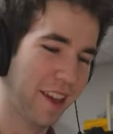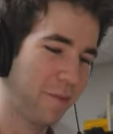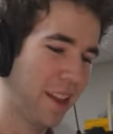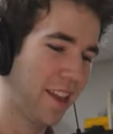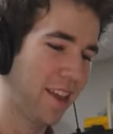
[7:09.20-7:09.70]

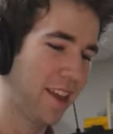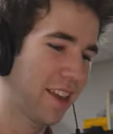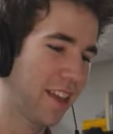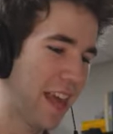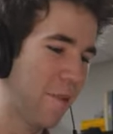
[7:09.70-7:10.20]
getting like
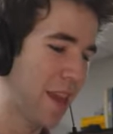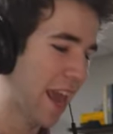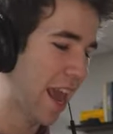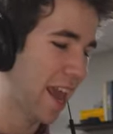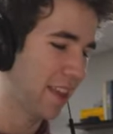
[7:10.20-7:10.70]
clammy
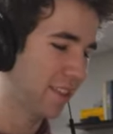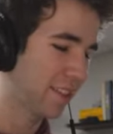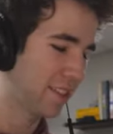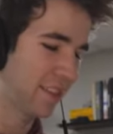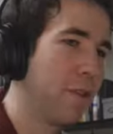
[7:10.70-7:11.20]

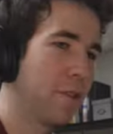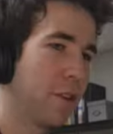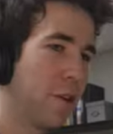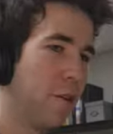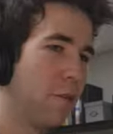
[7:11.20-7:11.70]
hands.
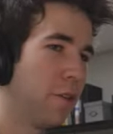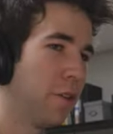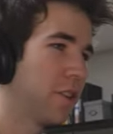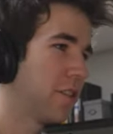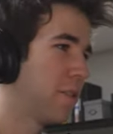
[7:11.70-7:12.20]
So
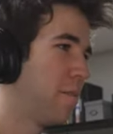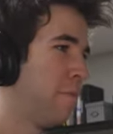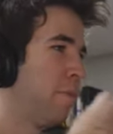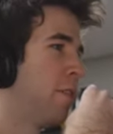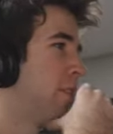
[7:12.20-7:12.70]
there's
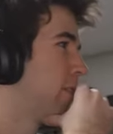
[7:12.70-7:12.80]
some